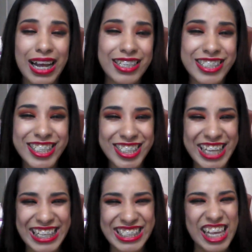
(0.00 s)
until
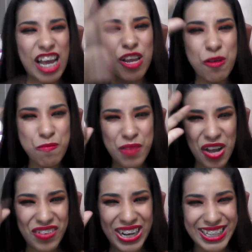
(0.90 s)
next time bye
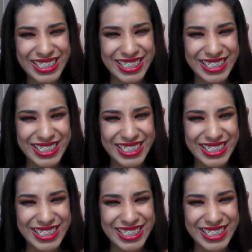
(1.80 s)
bye